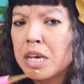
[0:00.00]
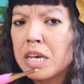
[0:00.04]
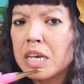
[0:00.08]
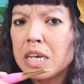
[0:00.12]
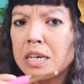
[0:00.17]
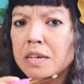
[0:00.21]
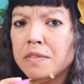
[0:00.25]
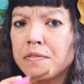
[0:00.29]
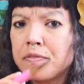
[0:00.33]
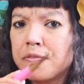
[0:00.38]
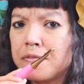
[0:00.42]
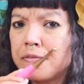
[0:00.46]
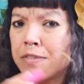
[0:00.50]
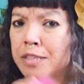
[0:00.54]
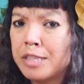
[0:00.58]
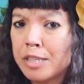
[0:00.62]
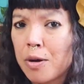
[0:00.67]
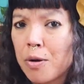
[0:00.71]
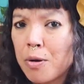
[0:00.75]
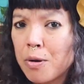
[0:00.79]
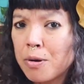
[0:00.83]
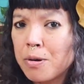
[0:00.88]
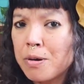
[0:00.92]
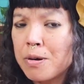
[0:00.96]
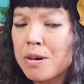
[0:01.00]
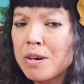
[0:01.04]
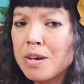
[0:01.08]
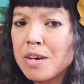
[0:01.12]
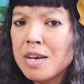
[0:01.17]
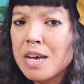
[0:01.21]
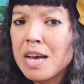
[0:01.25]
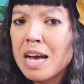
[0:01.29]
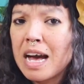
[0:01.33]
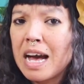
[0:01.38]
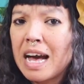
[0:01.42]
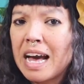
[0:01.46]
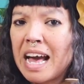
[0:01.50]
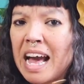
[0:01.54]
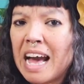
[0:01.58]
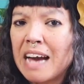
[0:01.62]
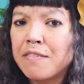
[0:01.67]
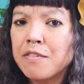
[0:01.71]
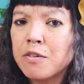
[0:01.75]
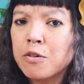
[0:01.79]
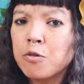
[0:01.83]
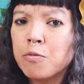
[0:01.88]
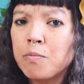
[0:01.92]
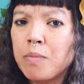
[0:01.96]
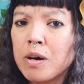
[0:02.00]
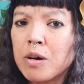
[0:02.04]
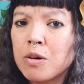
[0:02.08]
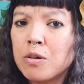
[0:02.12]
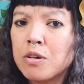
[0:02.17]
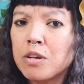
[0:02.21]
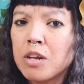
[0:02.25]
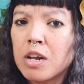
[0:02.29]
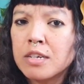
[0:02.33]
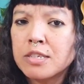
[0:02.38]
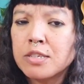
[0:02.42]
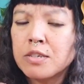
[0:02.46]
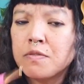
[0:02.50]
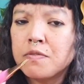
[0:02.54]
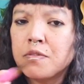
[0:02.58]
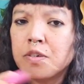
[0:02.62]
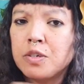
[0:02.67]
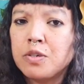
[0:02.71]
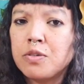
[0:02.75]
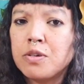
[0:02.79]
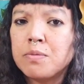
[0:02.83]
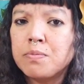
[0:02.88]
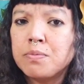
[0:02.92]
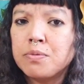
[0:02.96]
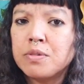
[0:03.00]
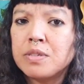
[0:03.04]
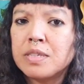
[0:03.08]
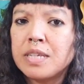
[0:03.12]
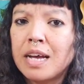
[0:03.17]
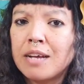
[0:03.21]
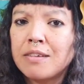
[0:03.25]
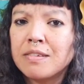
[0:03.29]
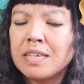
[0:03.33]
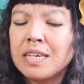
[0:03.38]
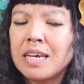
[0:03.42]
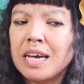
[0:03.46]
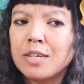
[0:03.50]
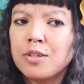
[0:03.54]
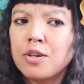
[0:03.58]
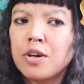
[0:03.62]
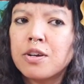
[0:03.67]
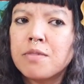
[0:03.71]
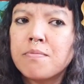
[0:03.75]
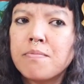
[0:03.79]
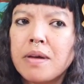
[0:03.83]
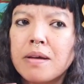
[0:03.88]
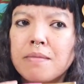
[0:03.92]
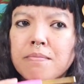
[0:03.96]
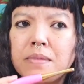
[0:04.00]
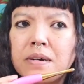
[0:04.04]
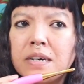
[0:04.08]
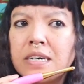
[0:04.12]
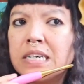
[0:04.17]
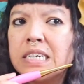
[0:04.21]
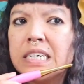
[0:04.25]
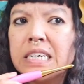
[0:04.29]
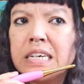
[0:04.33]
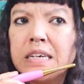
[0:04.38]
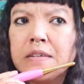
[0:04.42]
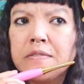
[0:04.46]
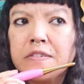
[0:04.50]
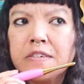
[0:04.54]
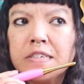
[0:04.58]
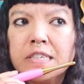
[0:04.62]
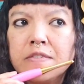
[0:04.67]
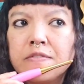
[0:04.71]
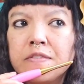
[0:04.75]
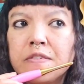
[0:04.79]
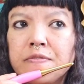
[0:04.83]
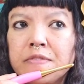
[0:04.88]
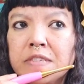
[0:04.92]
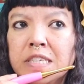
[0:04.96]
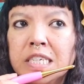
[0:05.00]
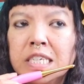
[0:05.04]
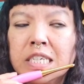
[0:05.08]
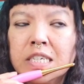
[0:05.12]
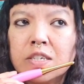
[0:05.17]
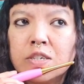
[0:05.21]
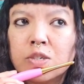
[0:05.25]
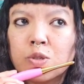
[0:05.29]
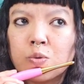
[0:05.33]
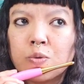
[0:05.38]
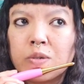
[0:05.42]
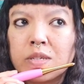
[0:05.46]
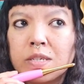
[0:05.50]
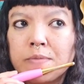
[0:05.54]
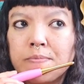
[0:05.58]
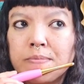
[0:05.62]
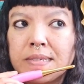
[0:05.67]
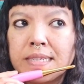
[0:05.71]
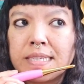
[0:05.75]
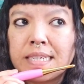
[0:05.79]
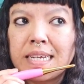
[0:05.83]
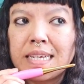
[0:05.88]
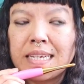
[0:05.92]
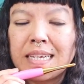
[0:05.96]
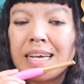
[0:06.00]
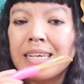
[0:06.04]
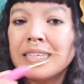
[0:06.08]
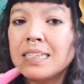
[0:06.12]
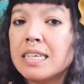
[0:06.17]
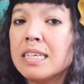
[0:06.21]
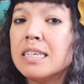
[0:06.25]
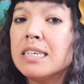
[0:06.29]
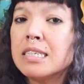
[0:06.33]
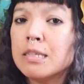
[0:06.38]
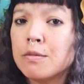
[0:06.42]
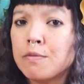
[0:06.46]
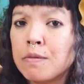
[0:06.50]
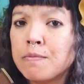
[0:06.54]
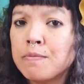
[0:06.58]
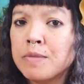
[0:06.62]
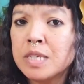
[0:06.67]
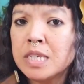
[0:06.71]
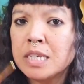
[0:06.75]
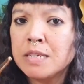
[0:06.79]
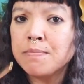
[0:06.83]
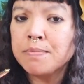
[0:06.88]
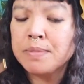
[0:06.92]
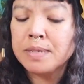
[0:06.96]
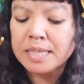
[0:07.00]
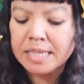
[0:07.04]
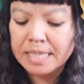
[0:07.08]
If so, I have a coupon code also for you to put down here. I don't remember if it's 15 or 20%. I think it's 15%.